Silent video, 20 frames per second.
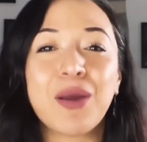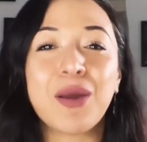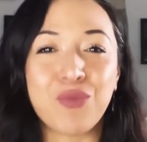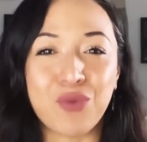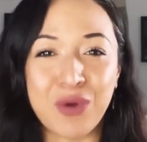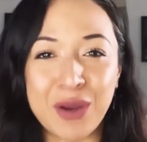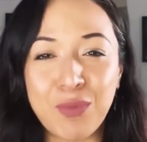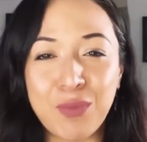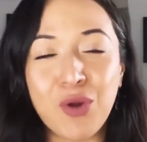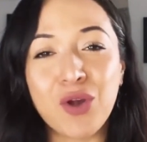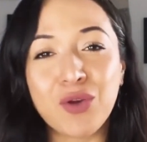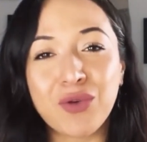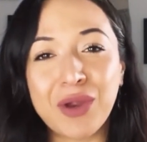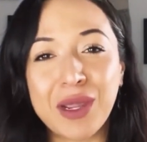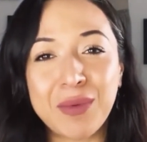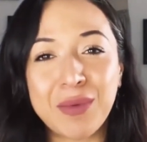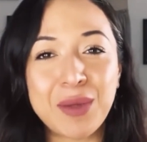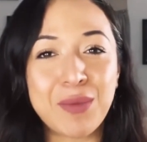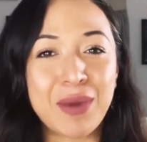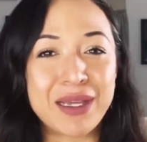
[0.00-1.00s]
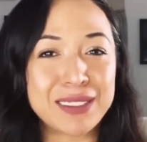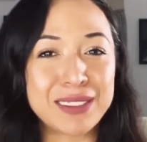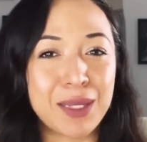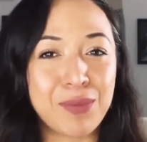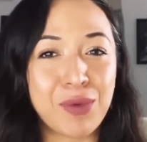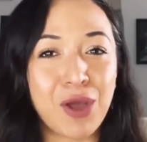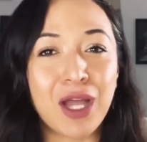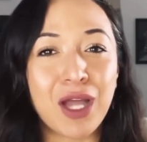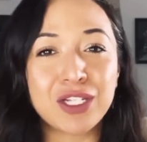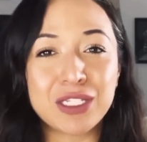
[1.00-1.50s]
reprogramming my
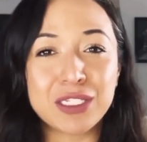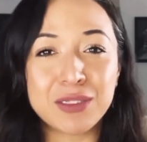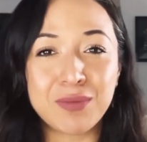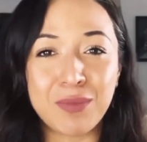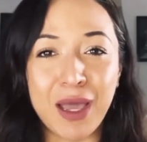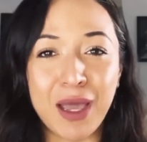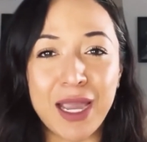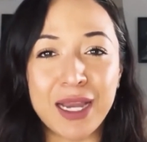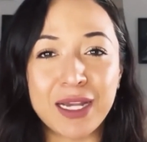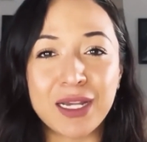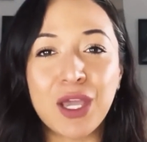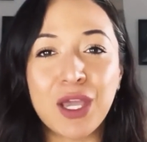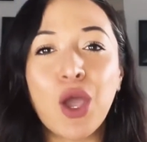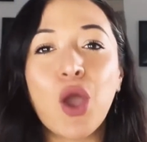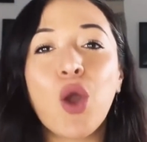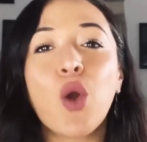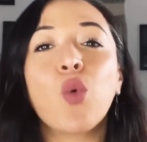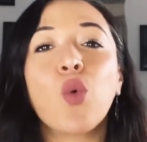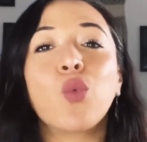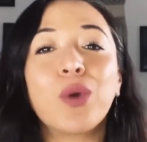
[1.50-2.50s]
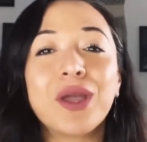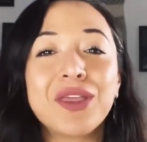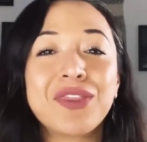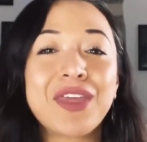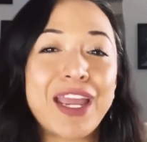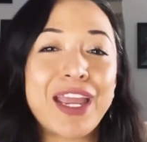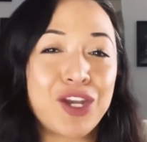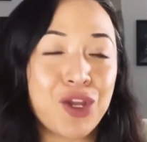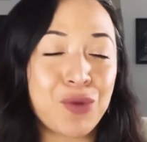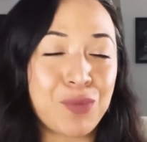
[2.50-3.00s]
subconscious mind with
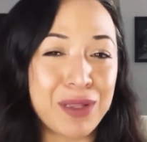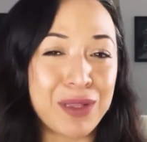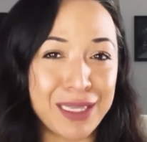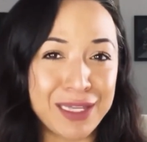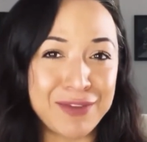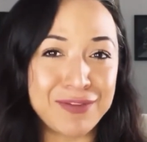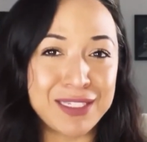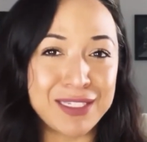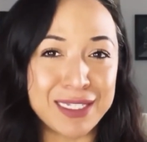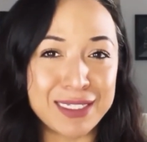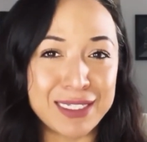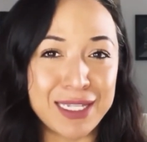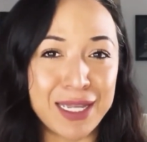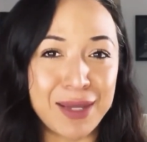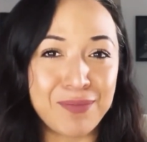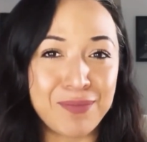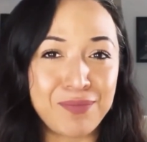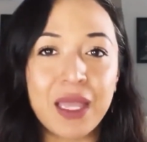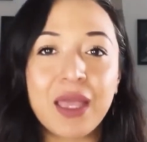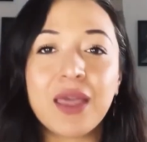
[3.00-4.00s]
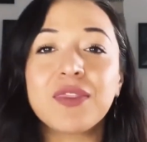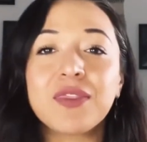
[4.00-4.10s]
a new belief system.